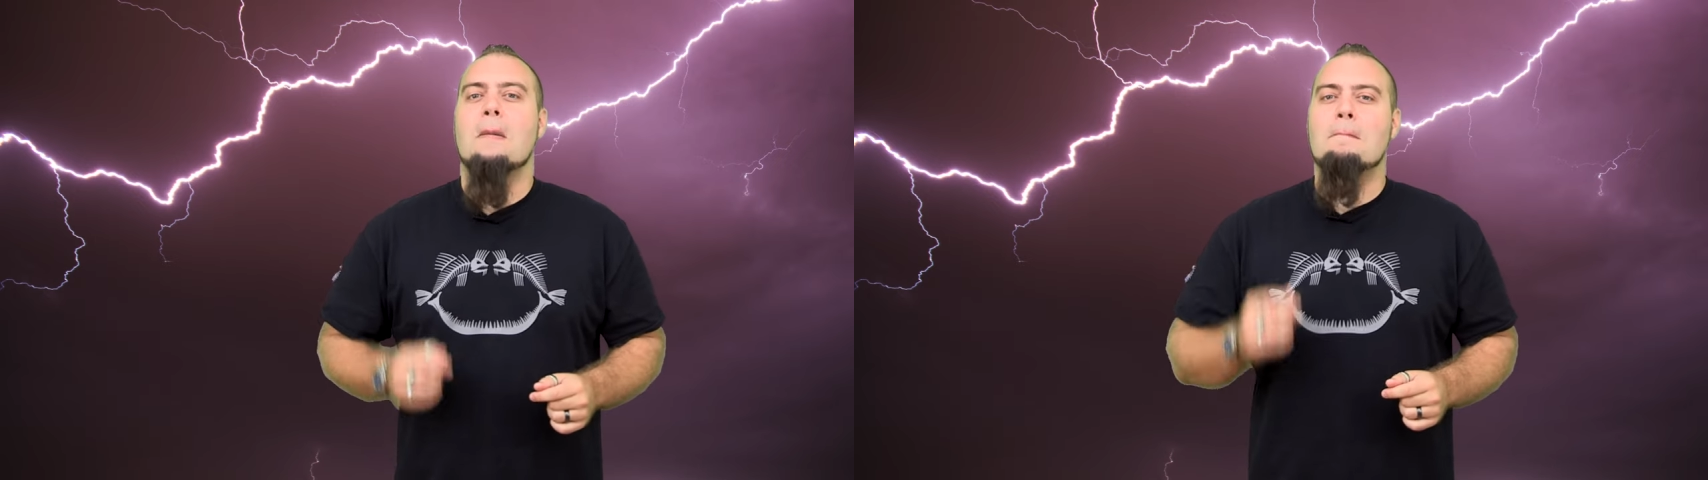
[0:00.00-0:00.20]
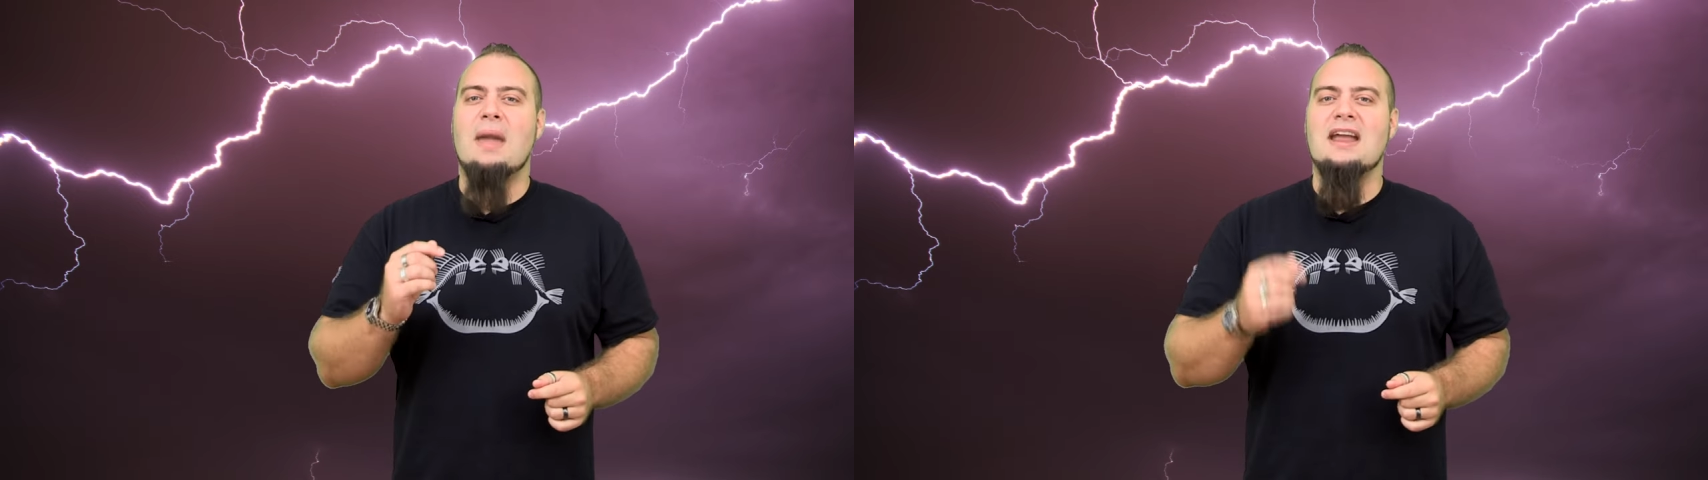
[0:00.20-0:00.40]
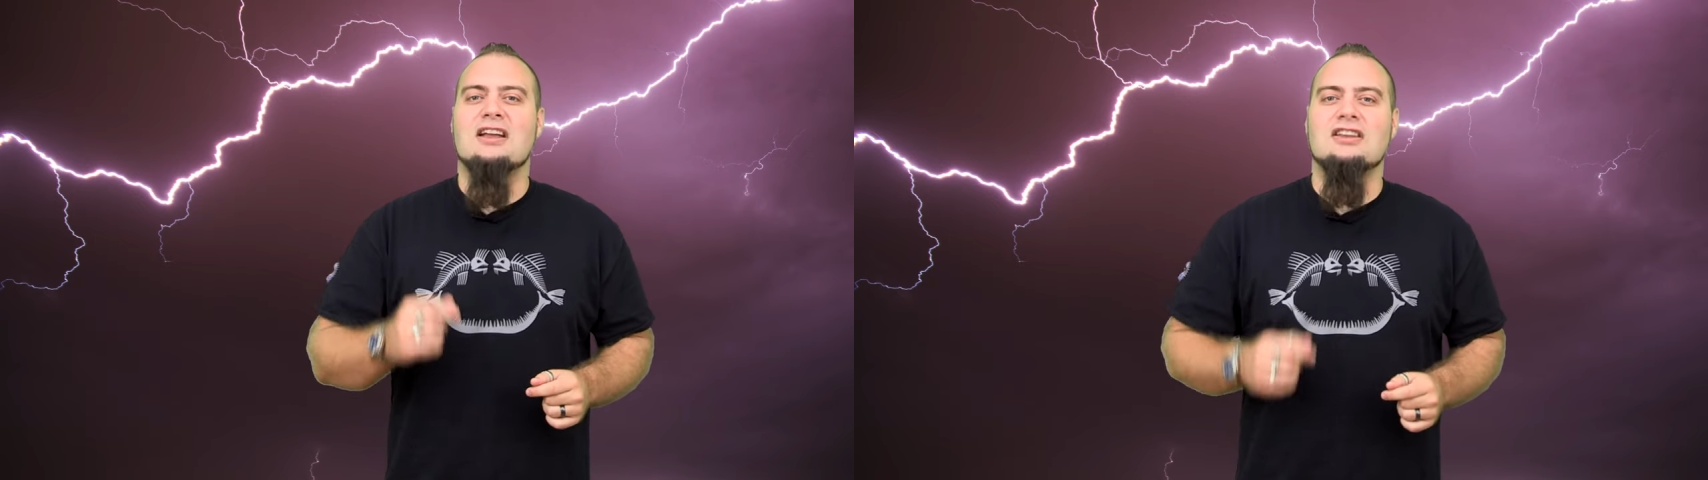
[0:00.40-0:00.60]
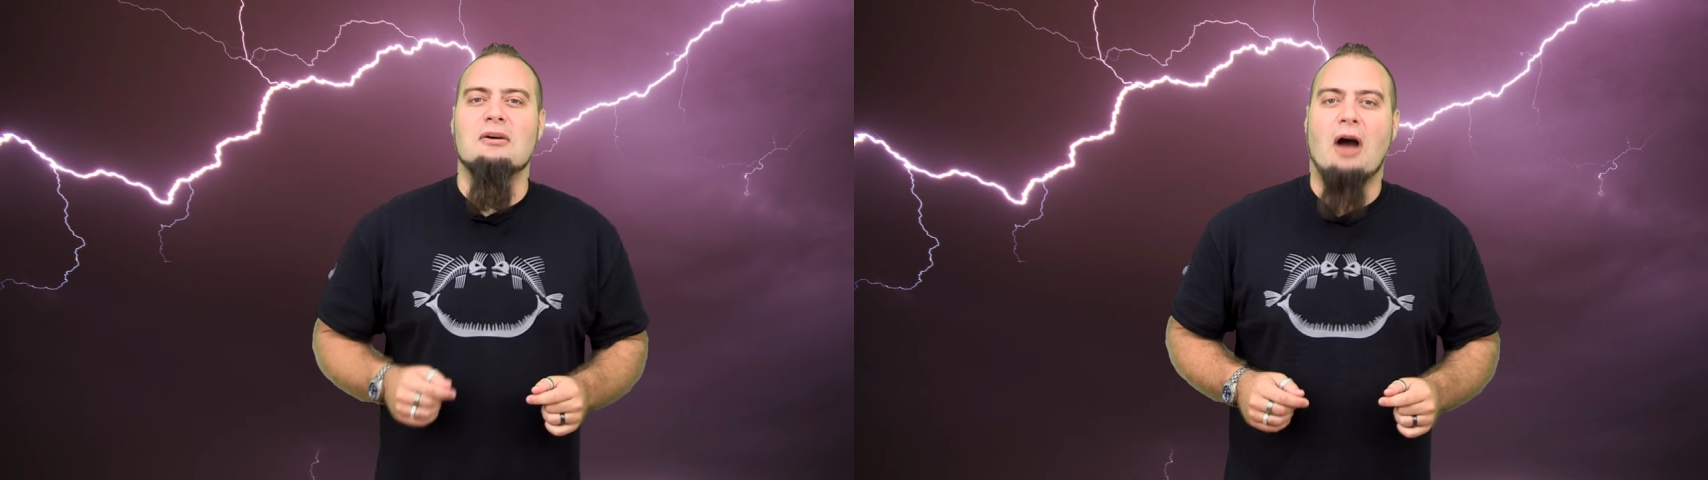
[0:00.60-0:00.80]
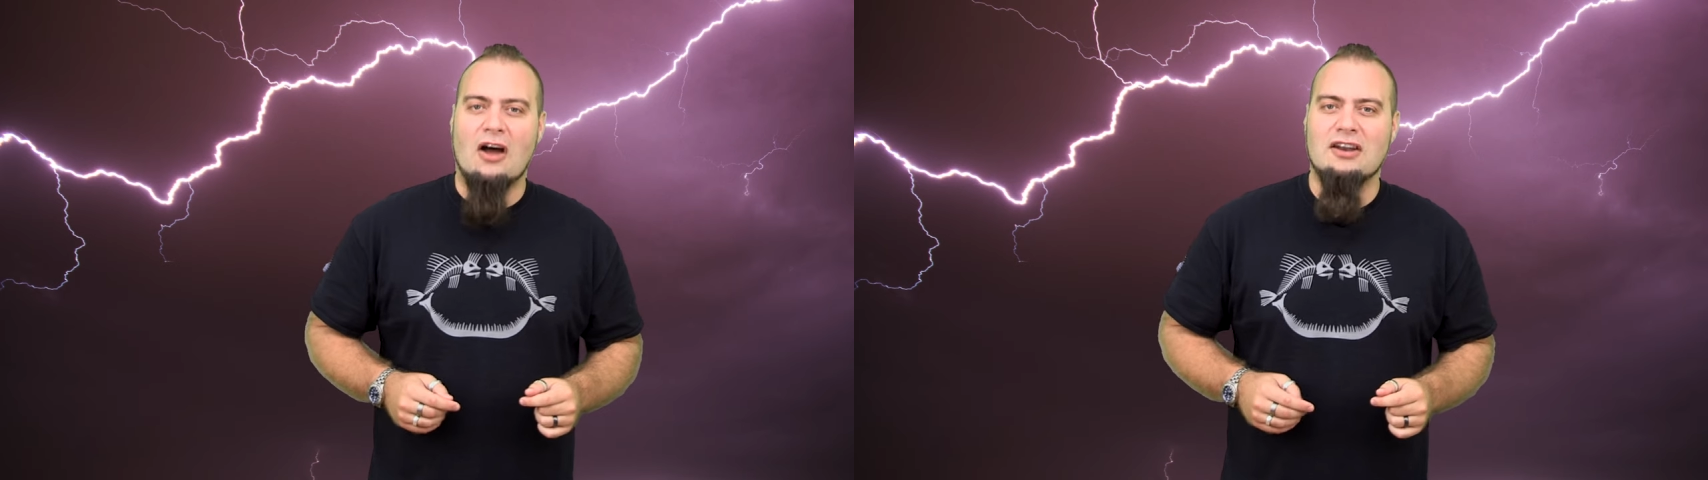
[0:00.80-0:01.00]
making
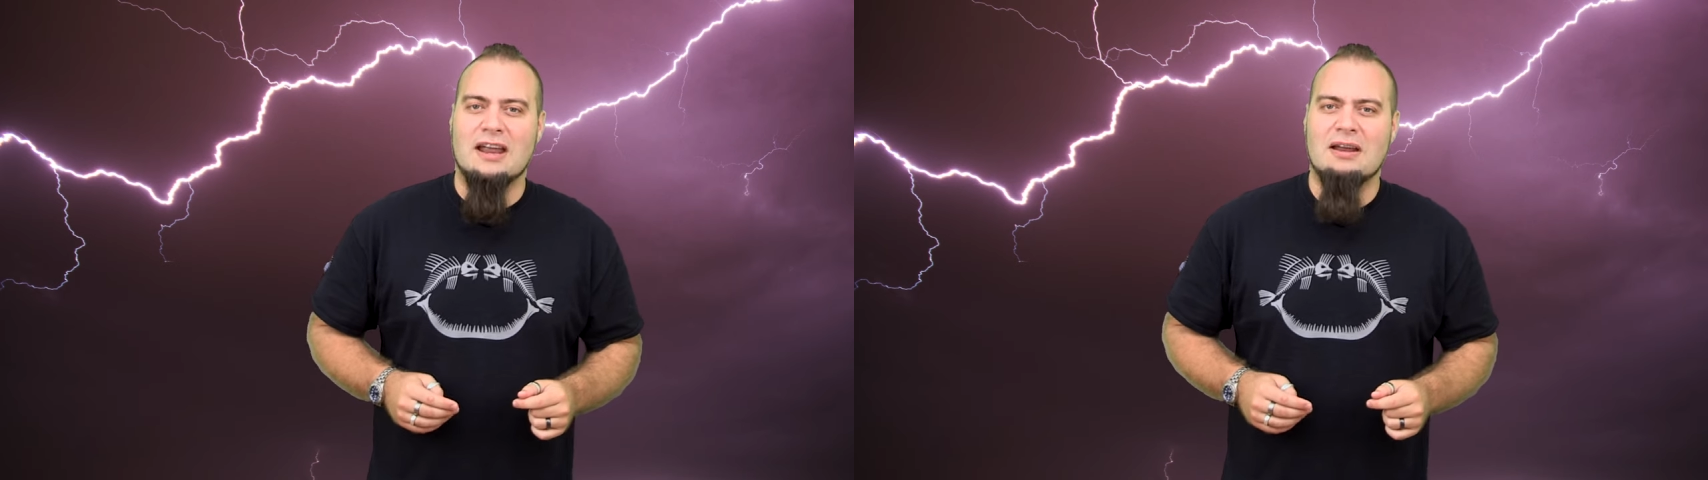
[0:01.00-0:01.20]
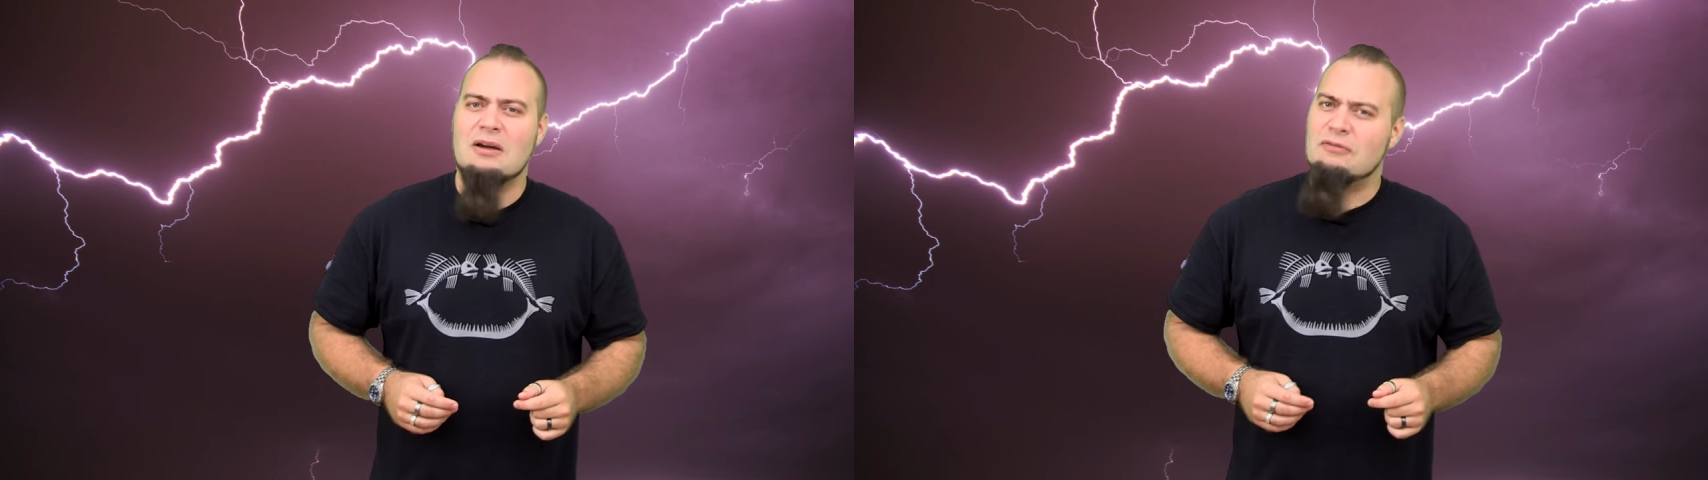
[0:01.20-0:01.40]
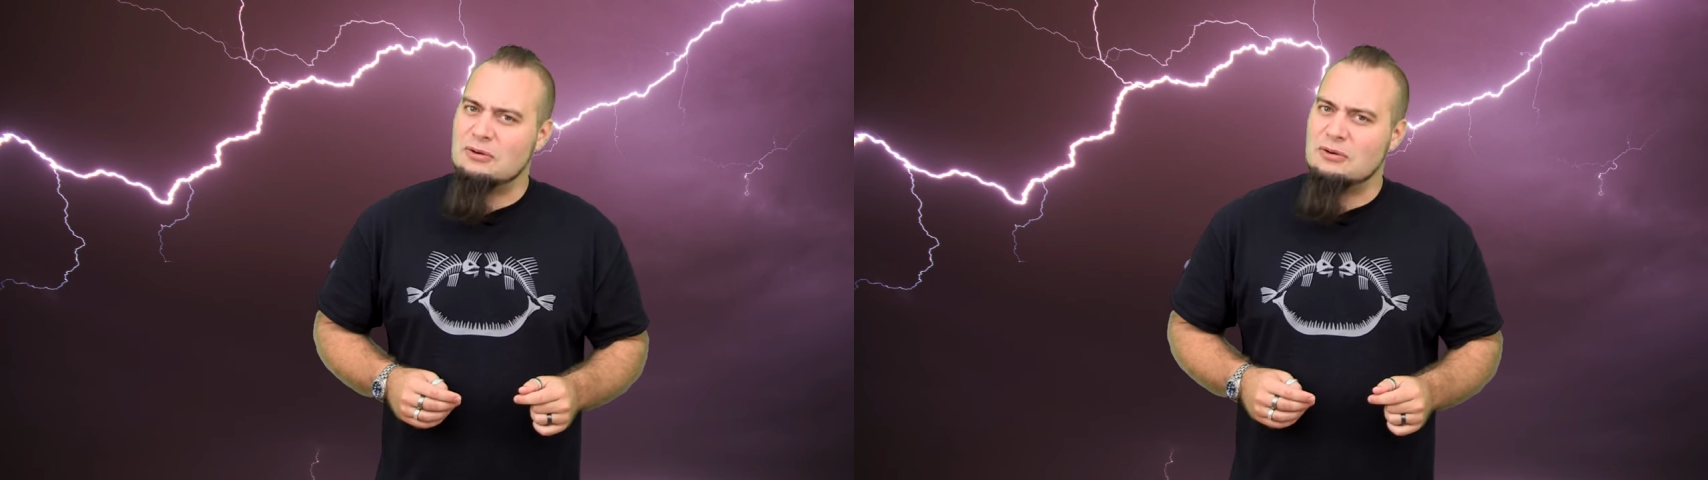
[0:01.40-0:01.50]
you honey